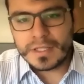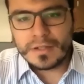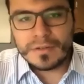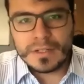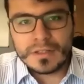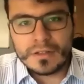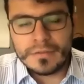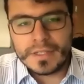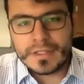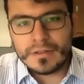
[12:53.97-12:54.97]
of the, of
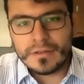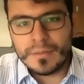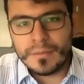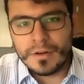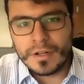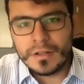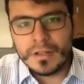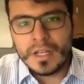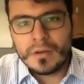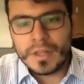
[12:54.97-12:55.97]
the, of the model
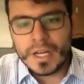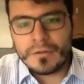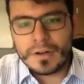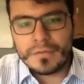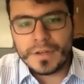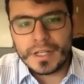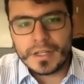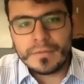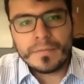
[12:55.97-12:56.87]
without retrofitting